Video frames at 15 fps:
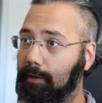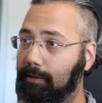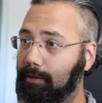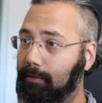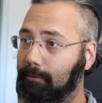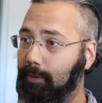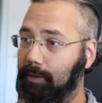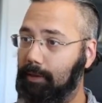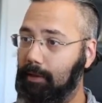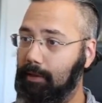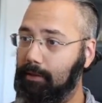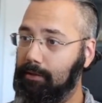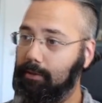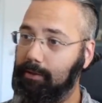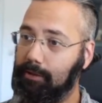see if we can
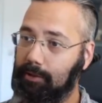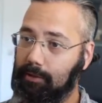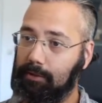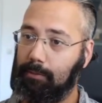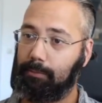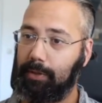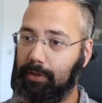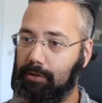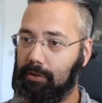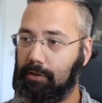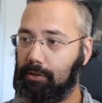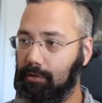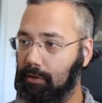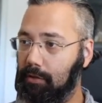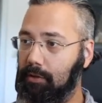see some
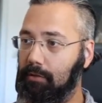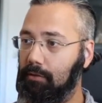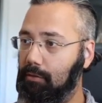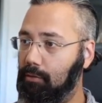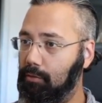pictures and cool